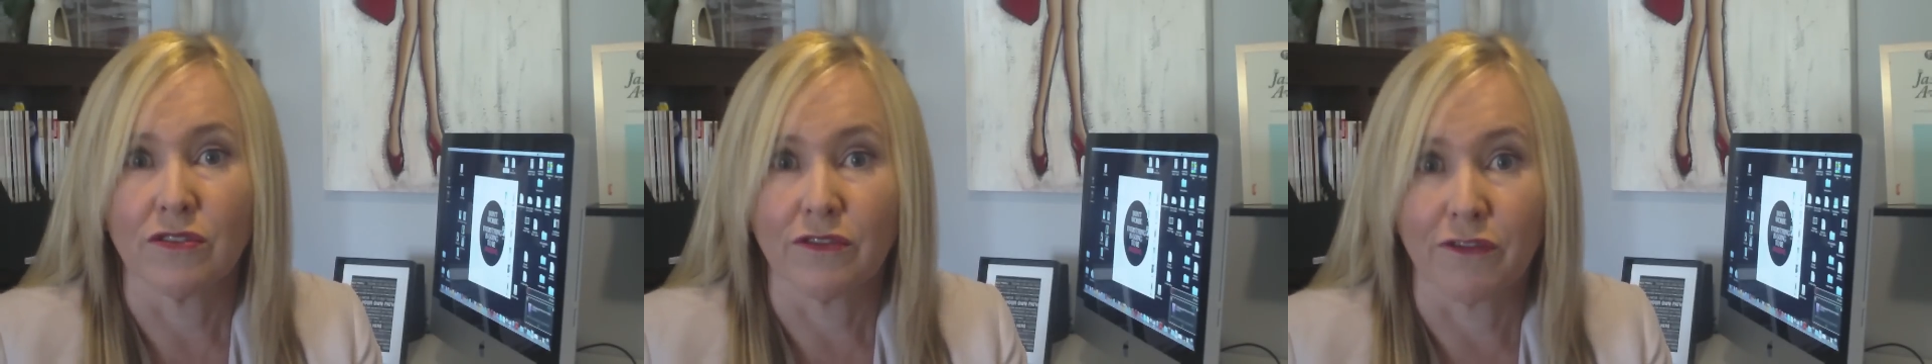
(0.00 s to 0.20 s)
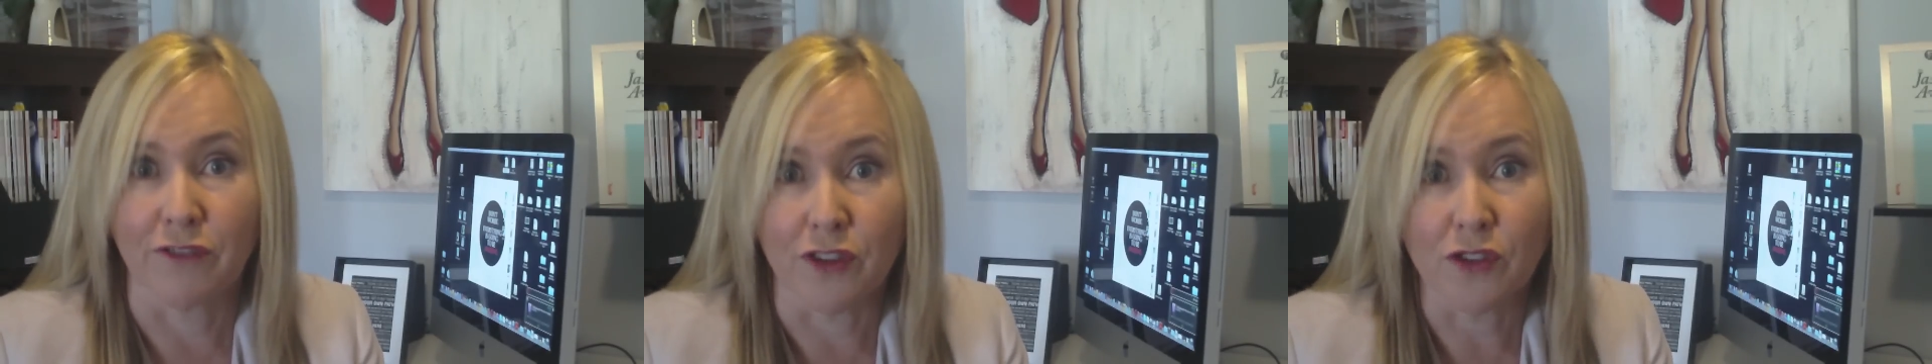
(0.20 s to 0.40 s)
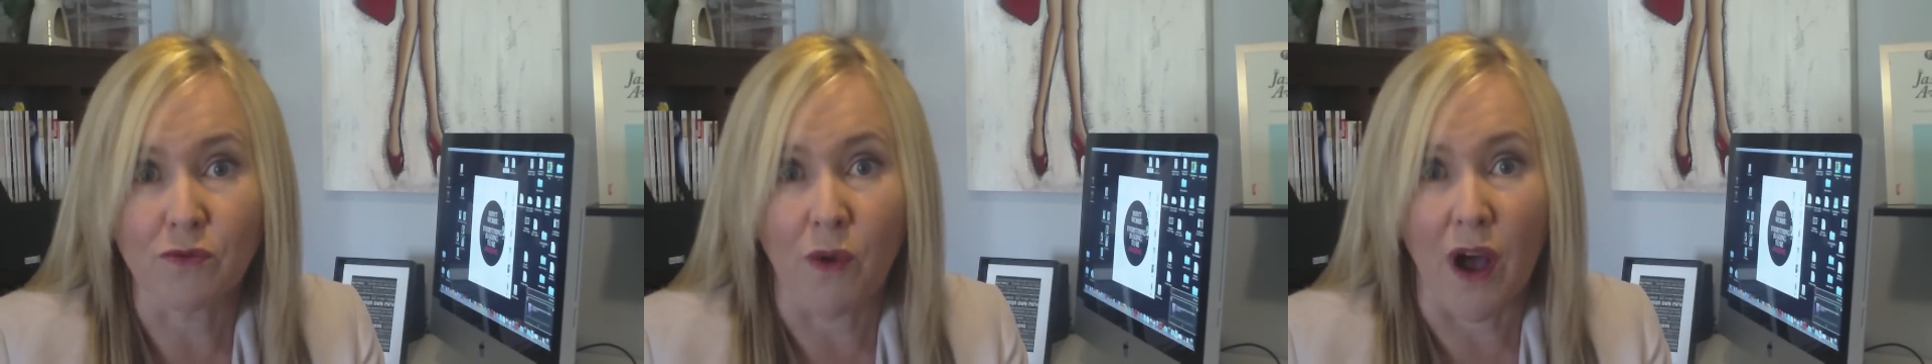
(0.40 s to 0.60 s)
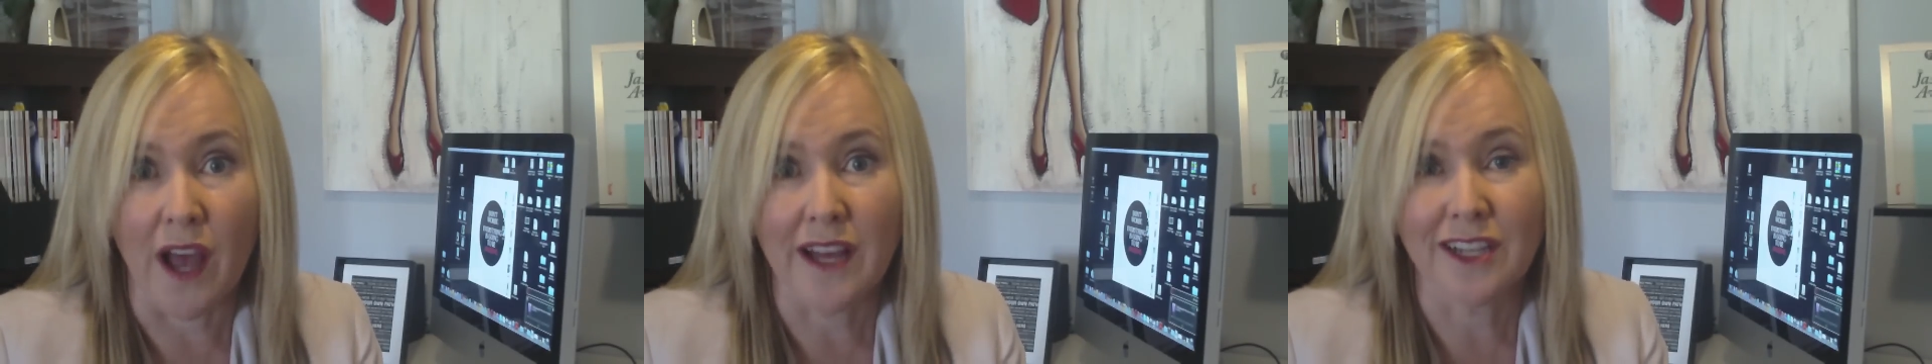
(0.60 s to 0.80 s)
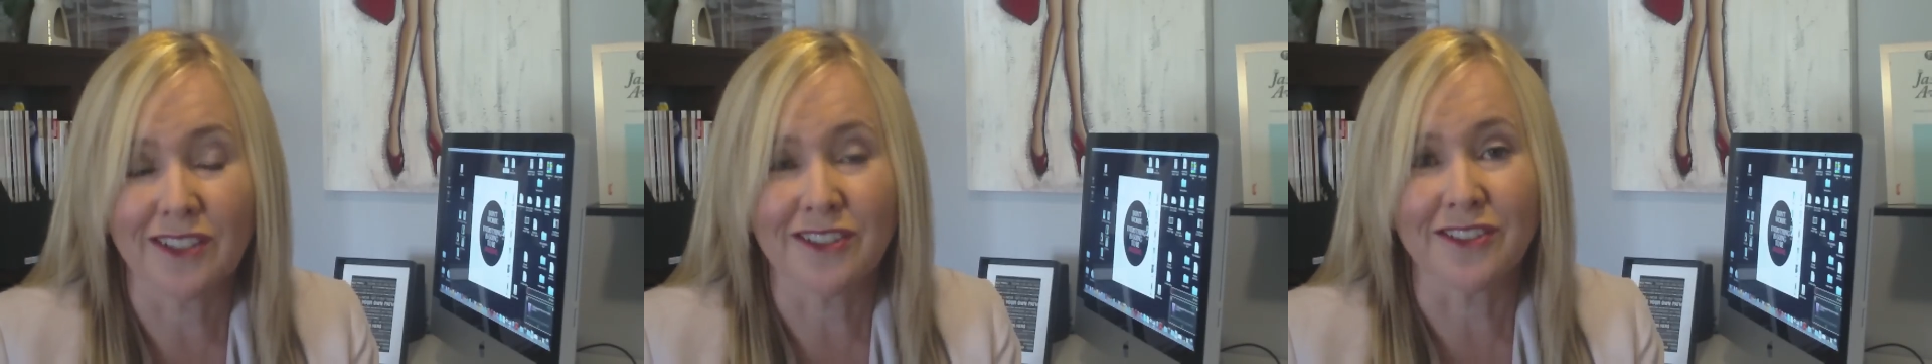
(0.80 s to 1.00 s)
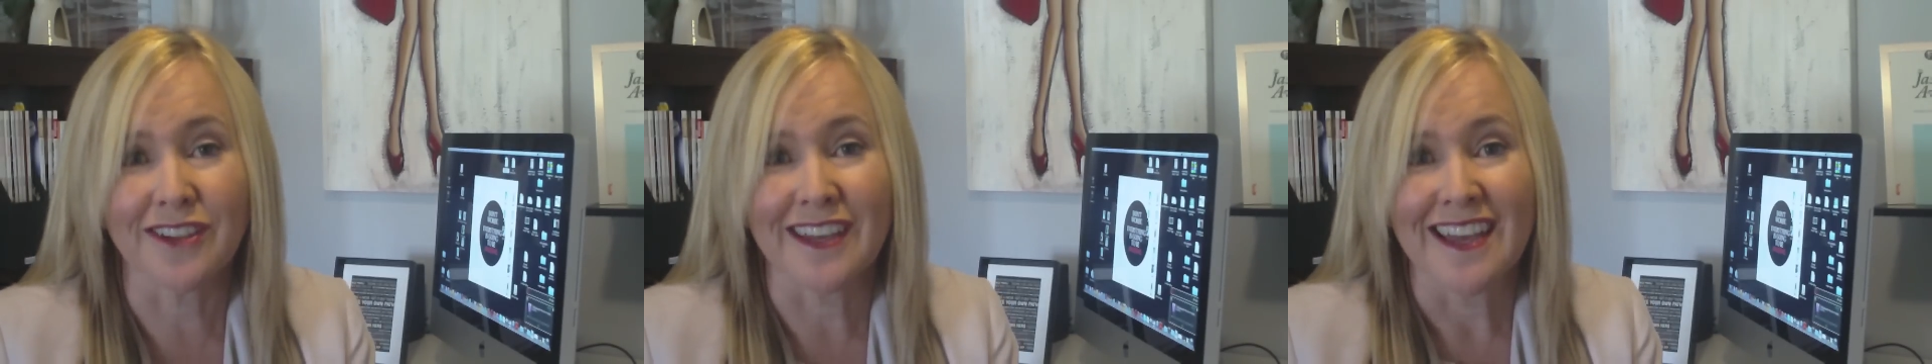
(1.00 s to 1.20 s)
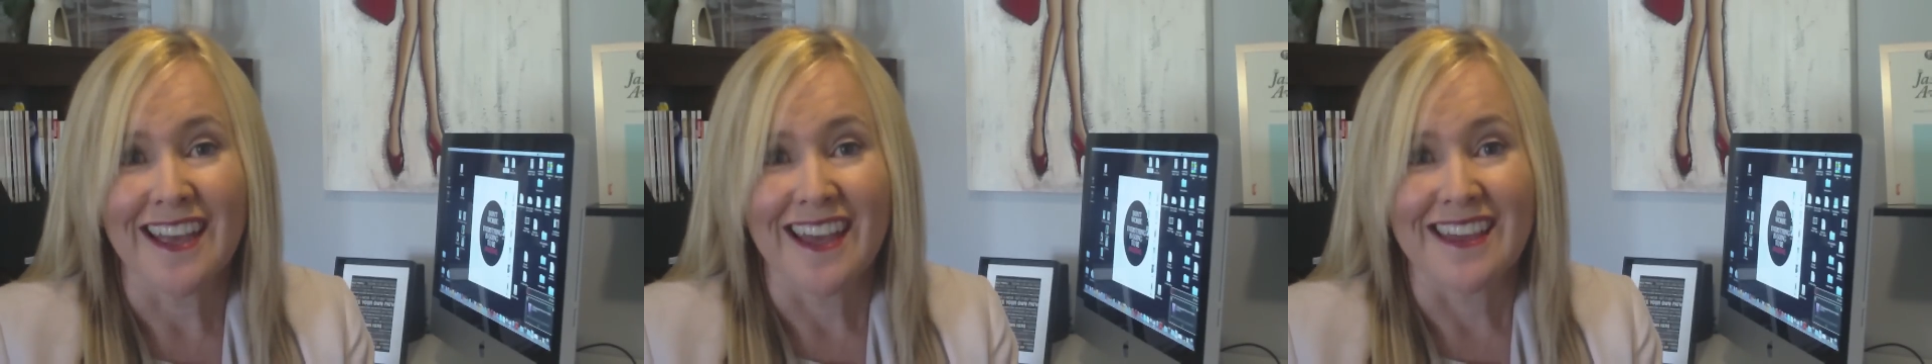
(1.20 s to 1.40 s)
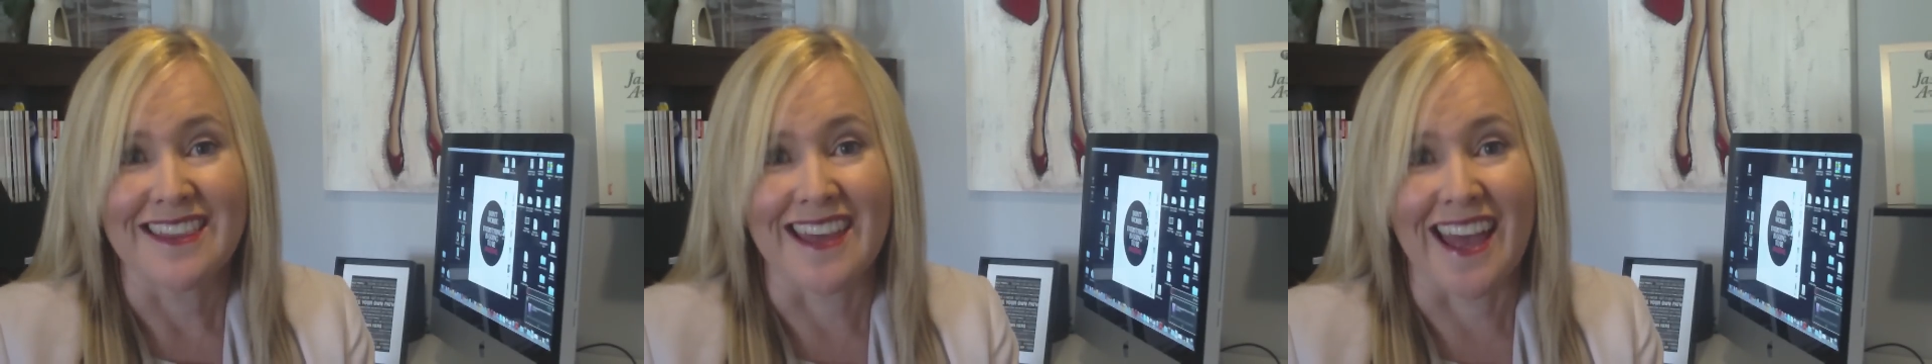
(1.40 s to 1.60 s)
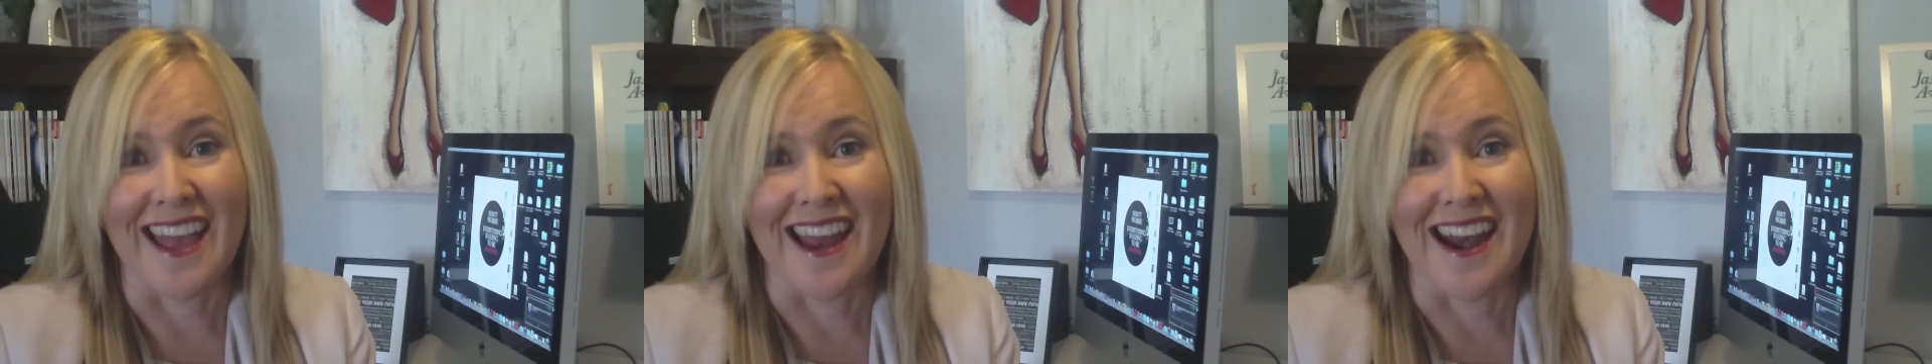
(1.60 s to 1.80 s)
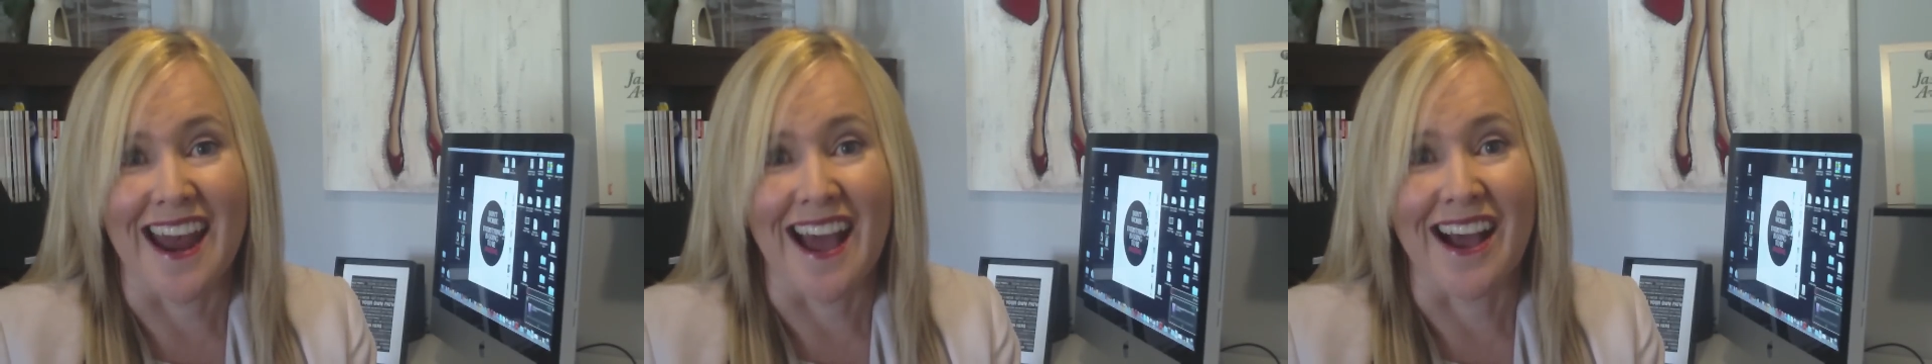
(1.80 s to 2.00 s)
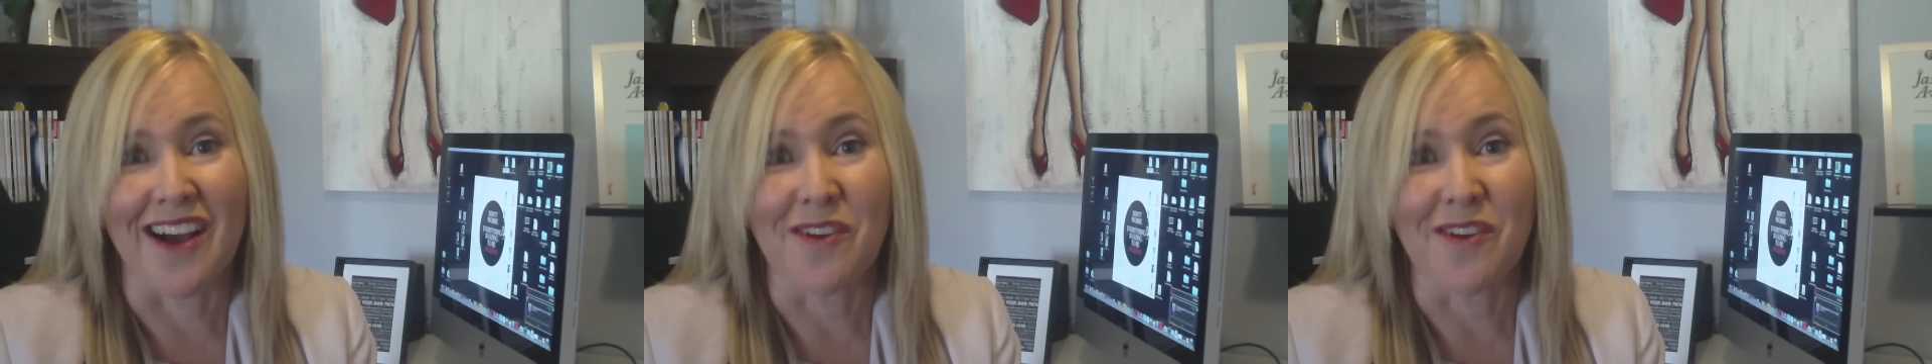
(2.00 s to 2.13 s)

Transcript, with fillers: full white look then